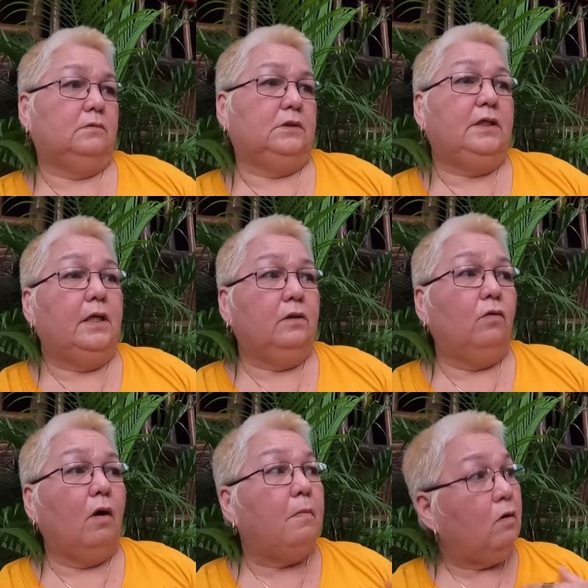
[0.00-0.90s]
didn't
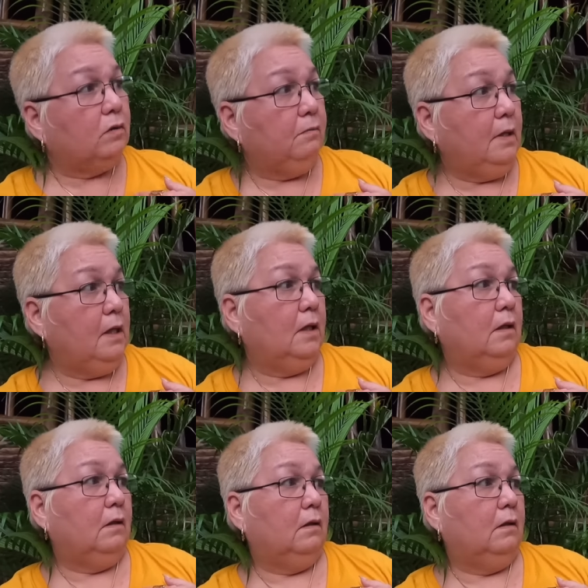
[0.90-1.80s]
know about me,
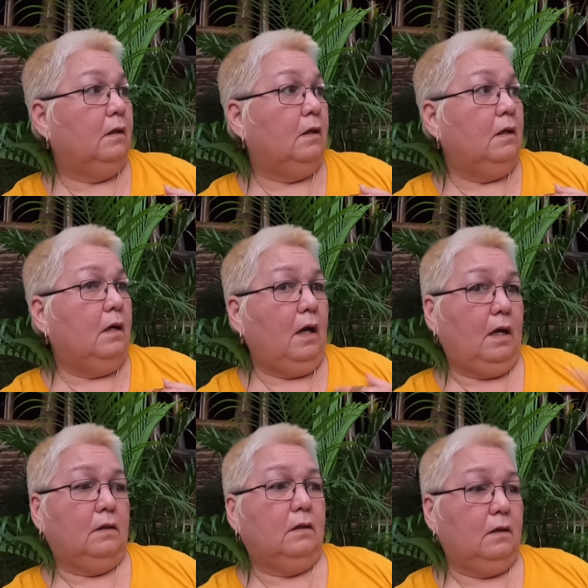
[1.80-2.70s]

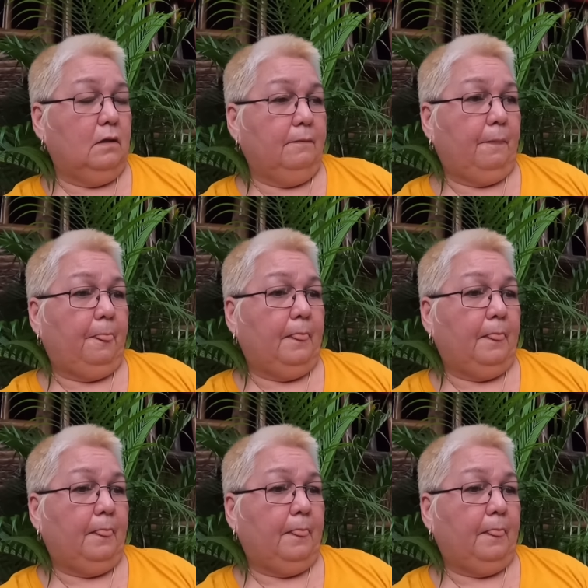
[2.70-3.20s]
and uh,